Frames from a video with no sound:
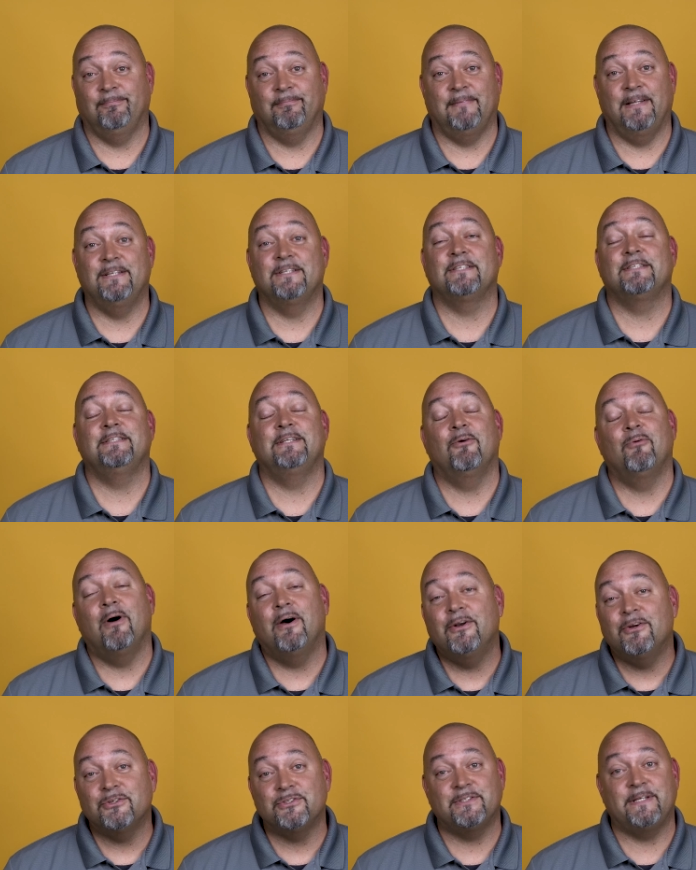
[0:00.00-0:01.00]
They just don't
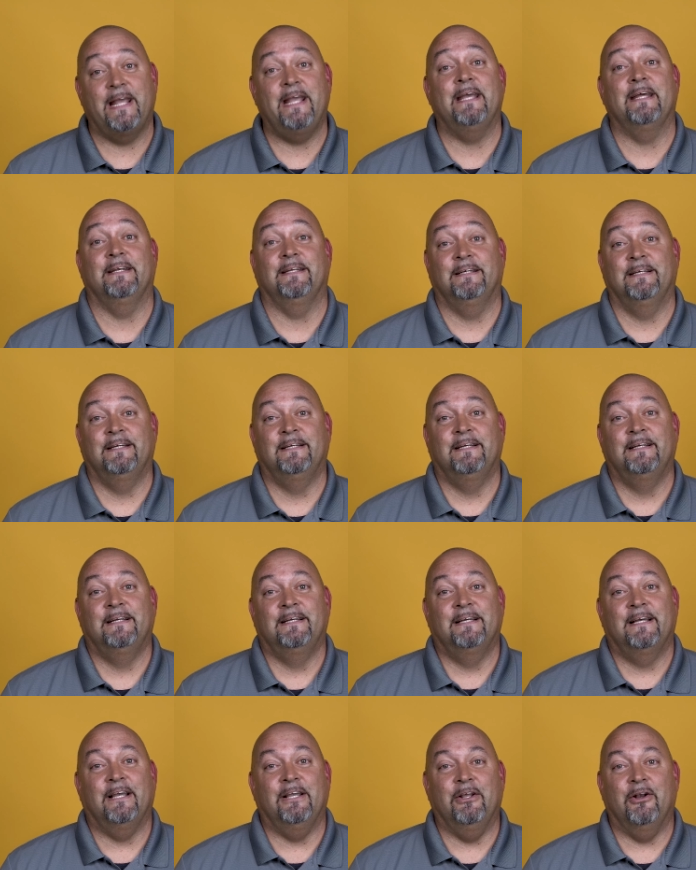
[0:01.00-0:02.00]
understand.
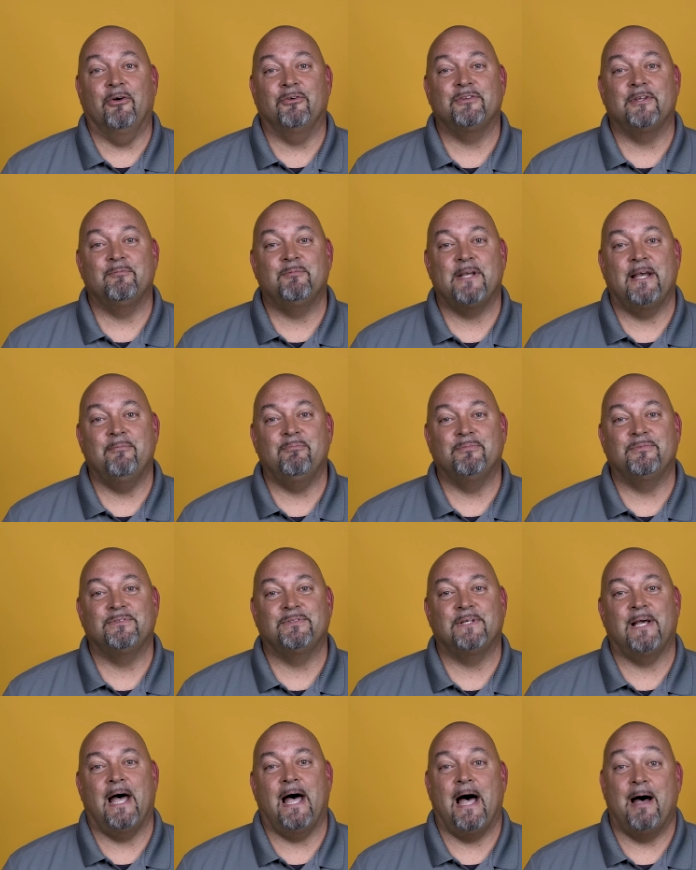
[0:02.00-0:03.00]
You know,
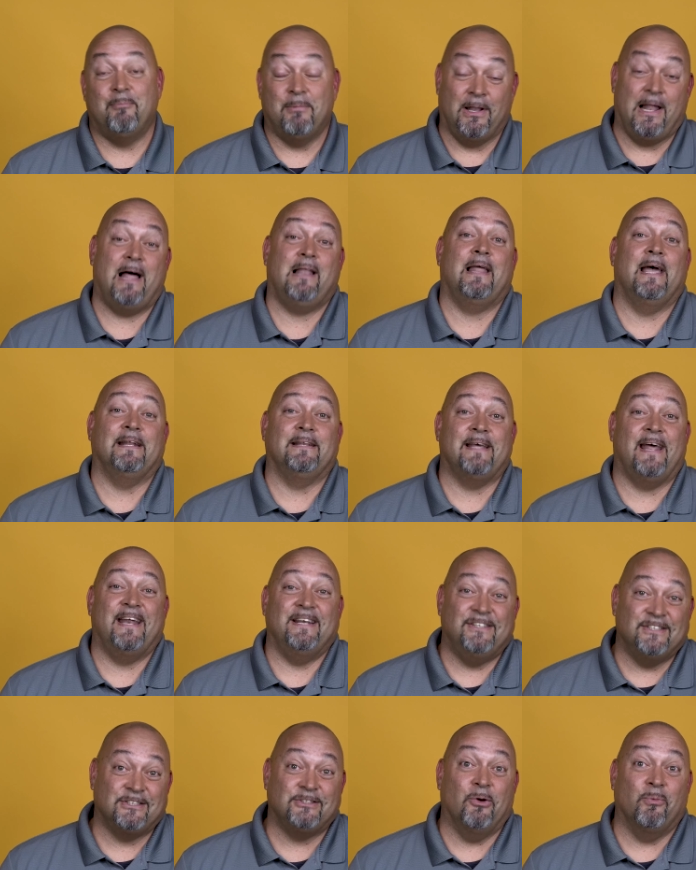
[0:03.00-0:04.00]
sometimes I'm a lot like that. I
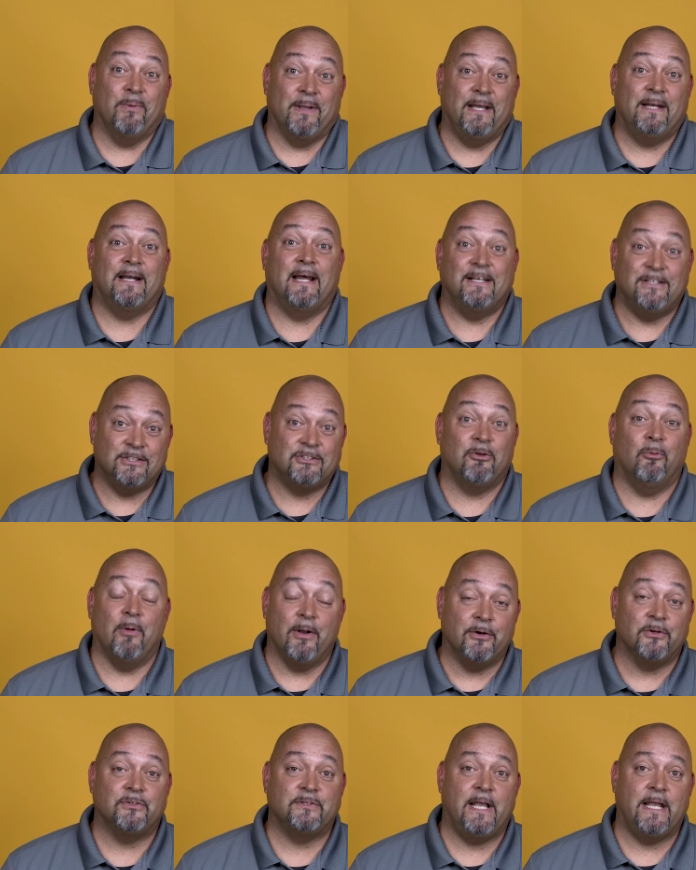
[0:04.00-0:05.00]
just don't get it. I just don't
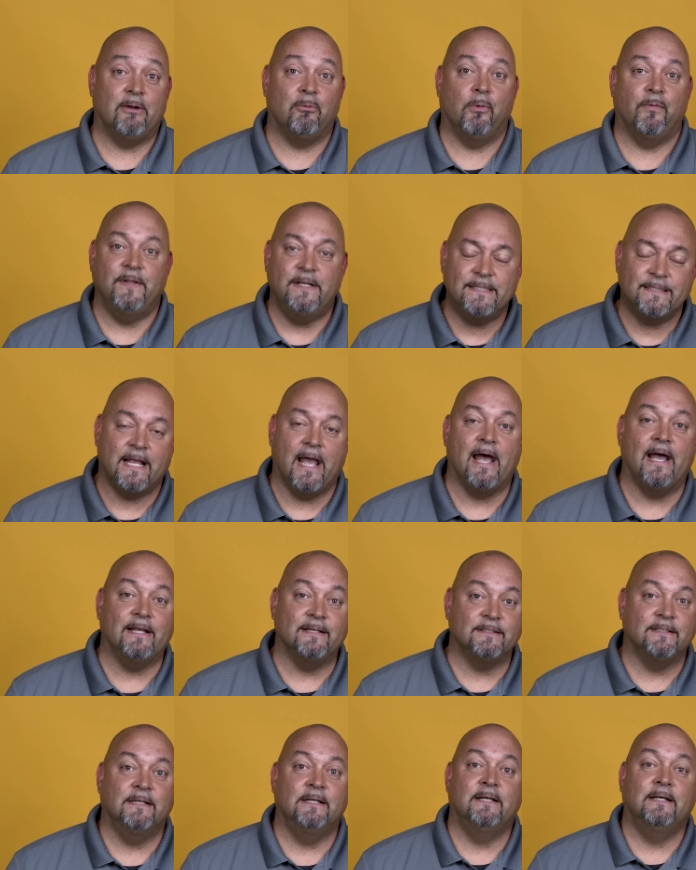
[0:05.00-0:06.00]
understand. Well, these
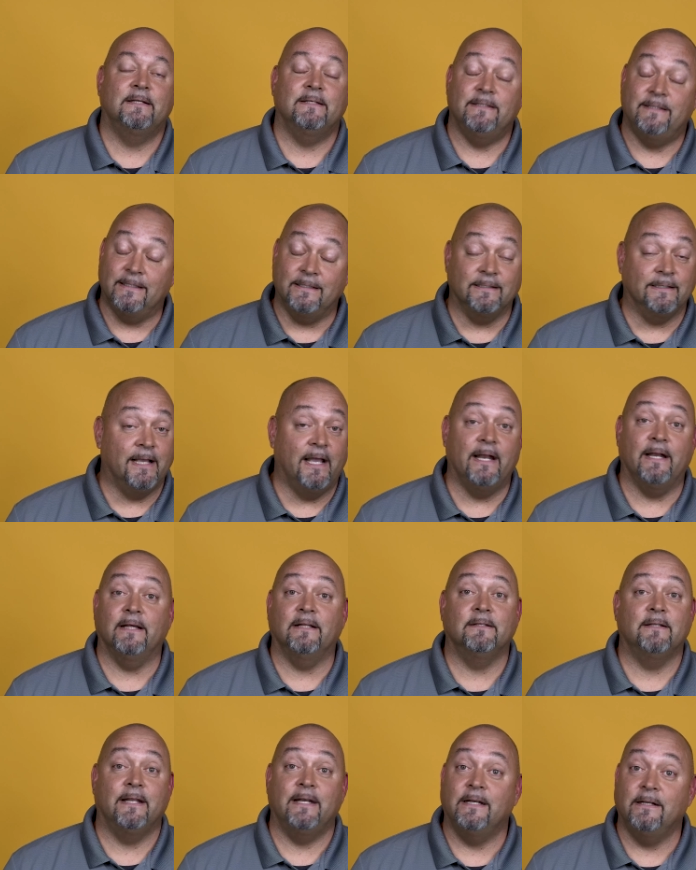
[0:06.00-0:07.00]
guys didn't get
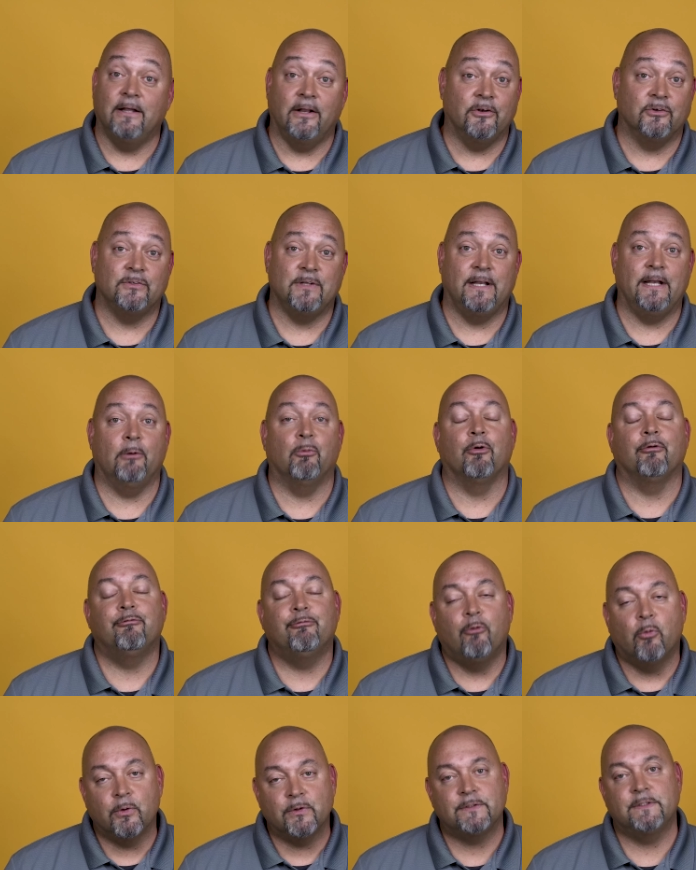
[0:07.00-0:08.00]
it. They didn't understand. They were
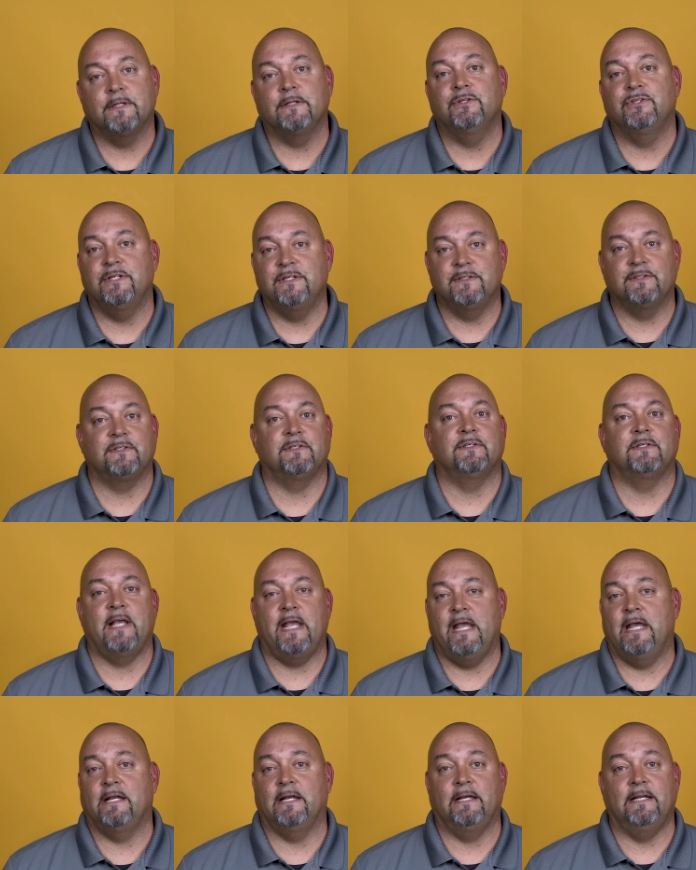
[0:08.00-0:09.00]
forcing Jesus'
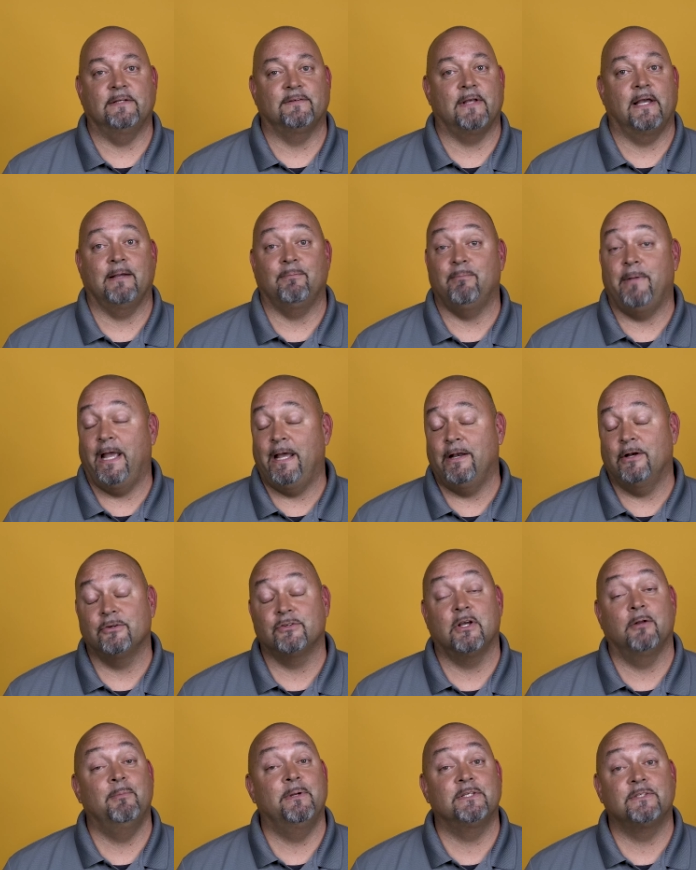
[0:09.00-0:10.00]
hand. And he's like, man,
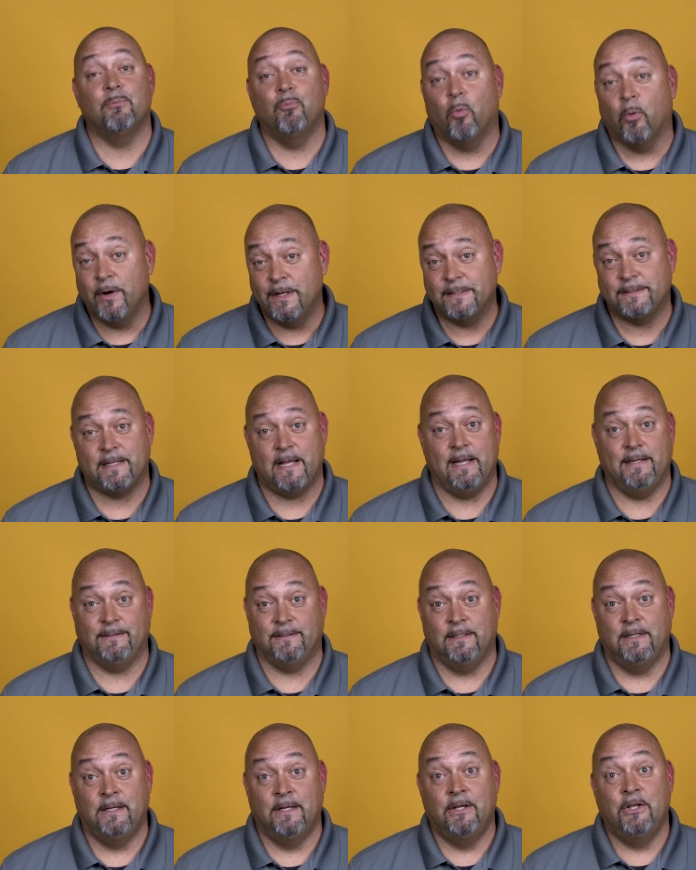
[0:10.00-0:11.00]
there's going to be some warning
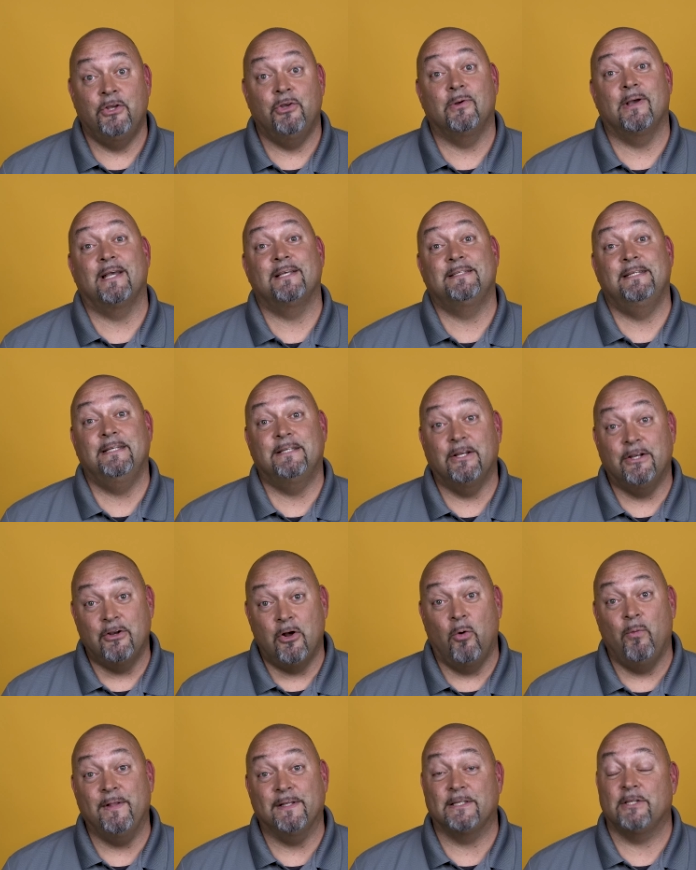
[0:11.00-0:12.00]
signs. You guys need to
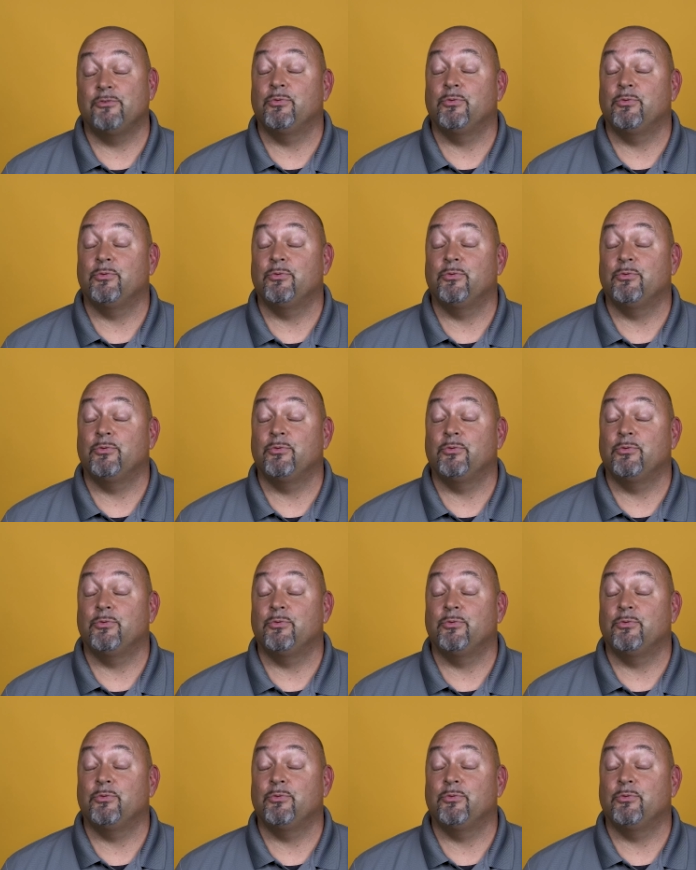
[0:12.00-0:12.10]
know these.